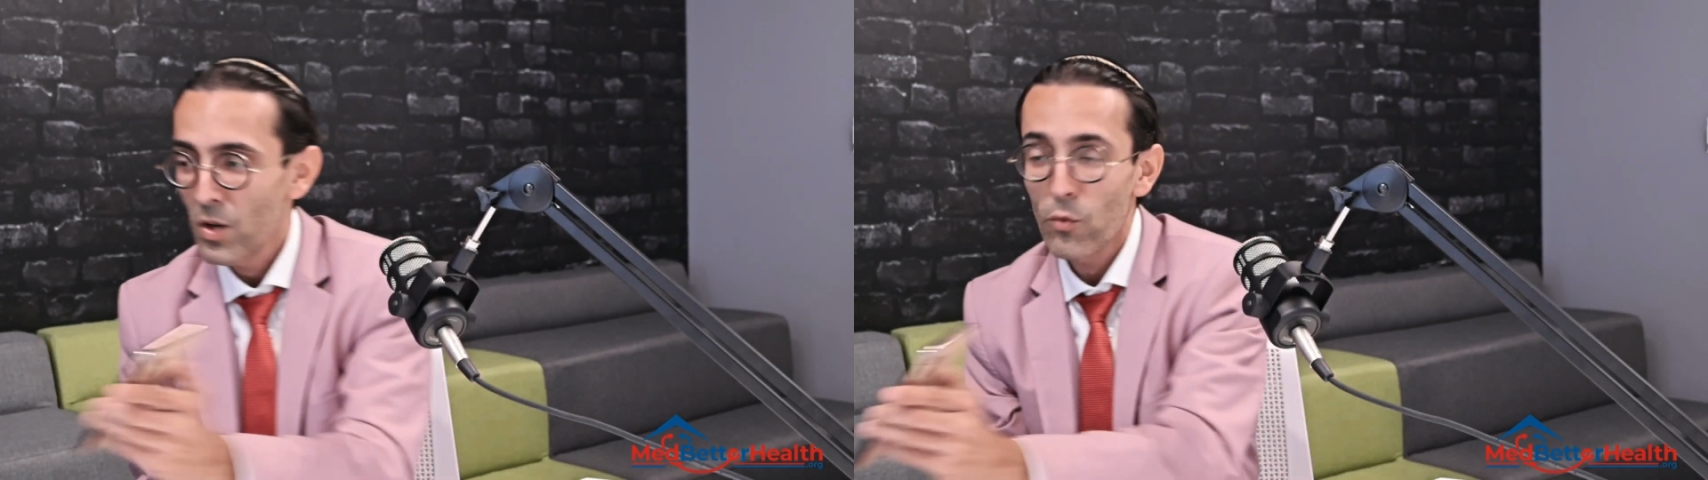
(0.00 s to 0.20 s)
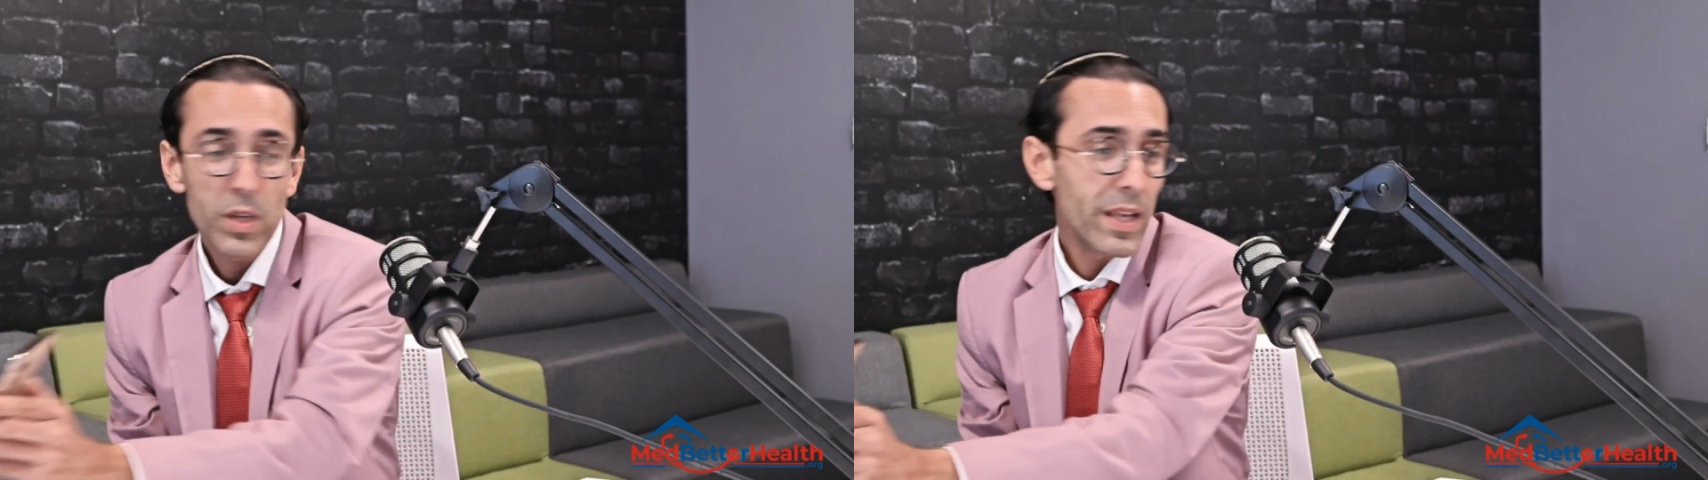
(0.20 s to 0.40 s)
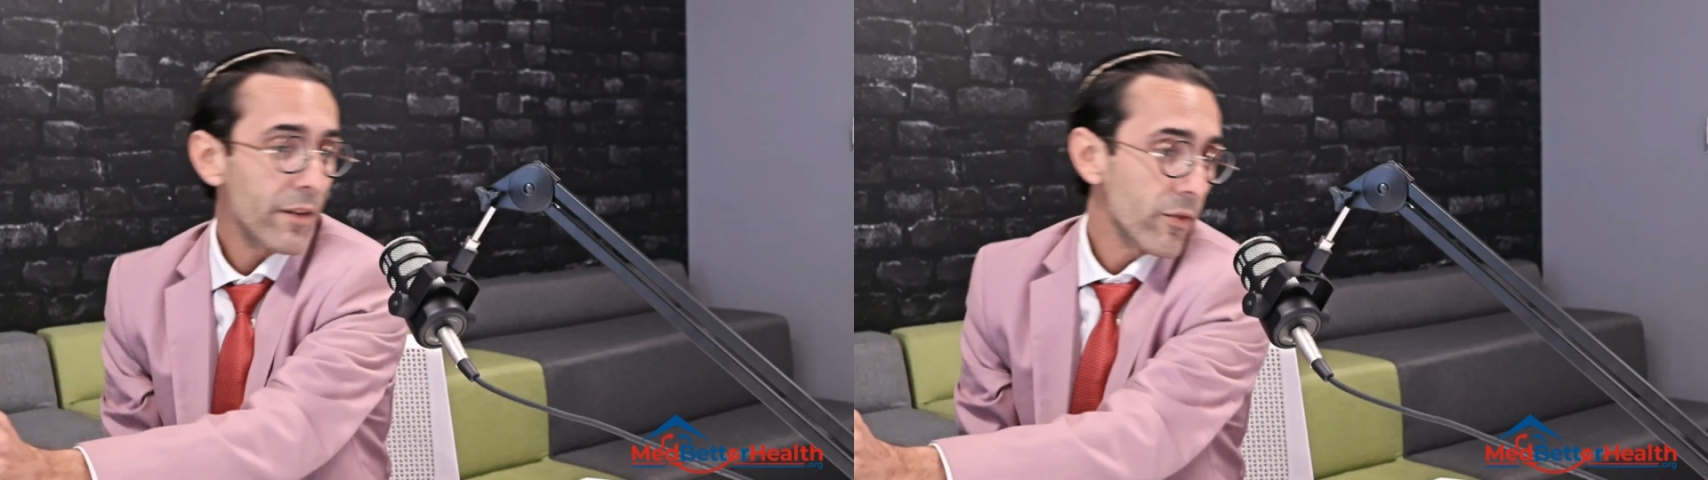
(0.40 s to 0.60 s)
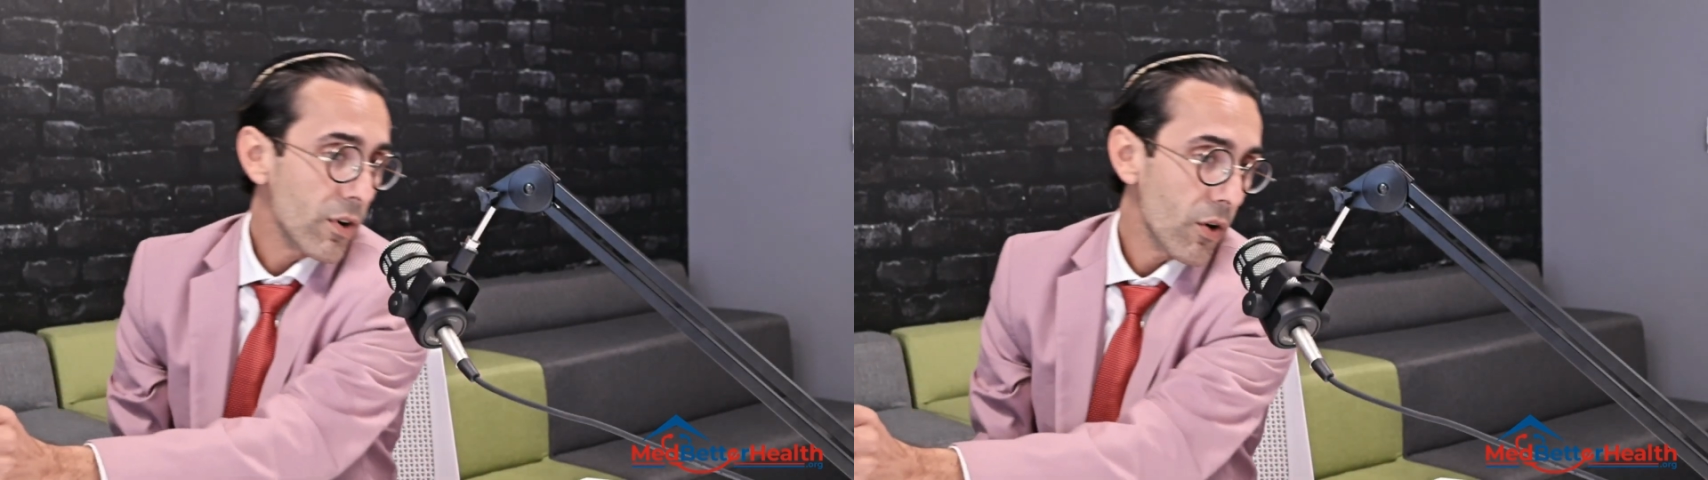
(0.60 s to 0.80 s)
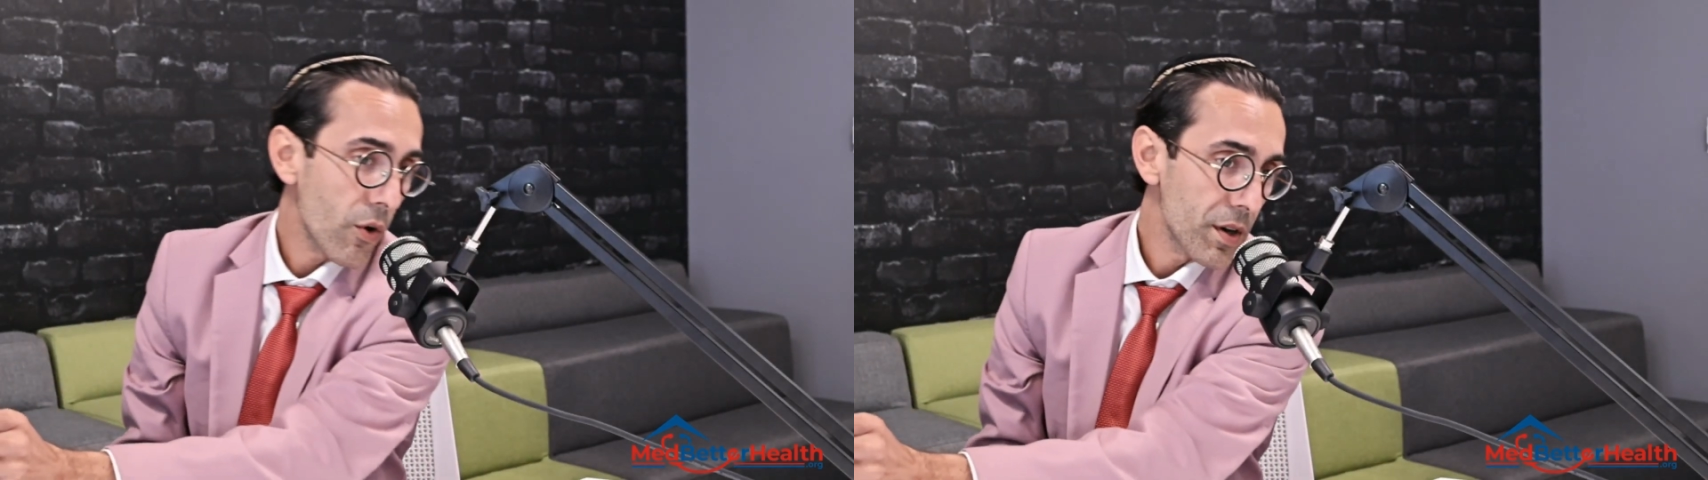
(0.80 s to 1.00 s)
Read that for
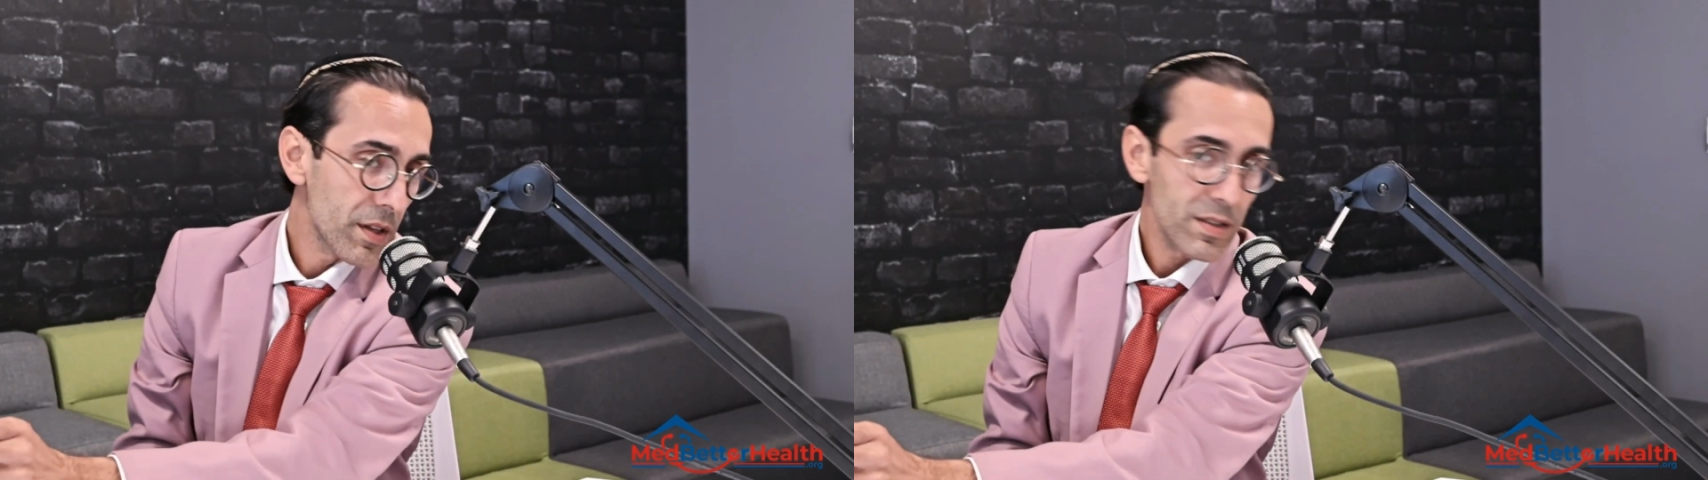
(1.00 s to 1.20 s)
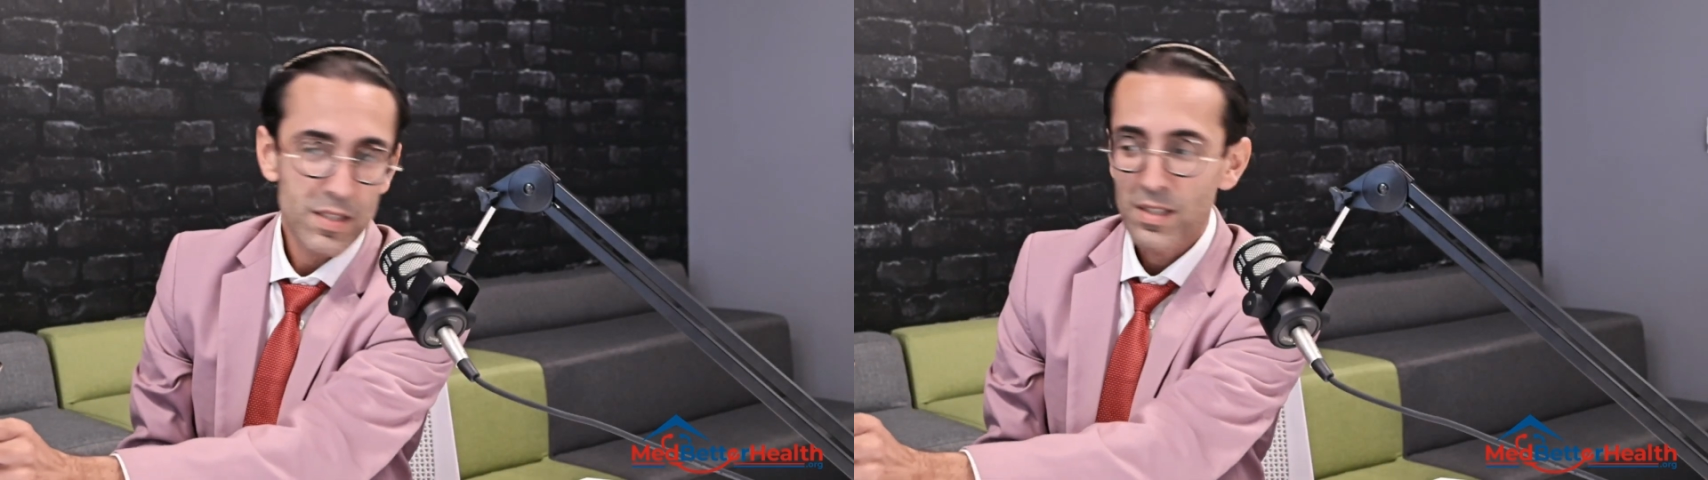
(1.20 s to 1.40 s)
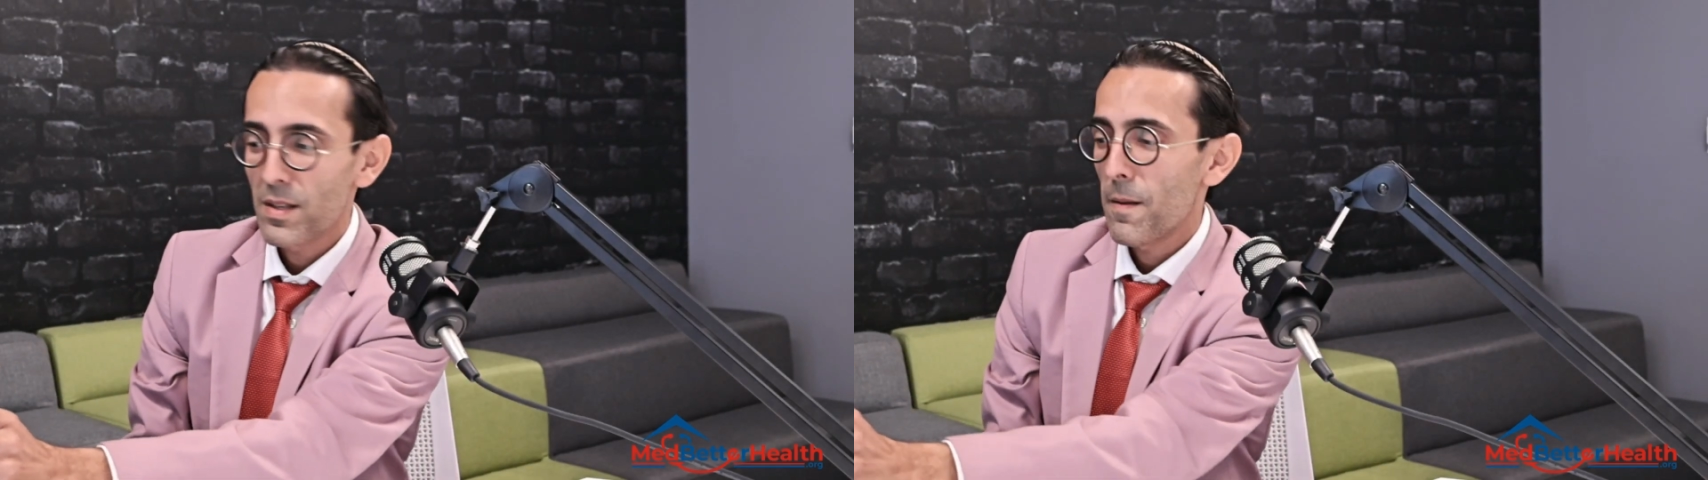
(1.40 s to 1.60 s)
our audience.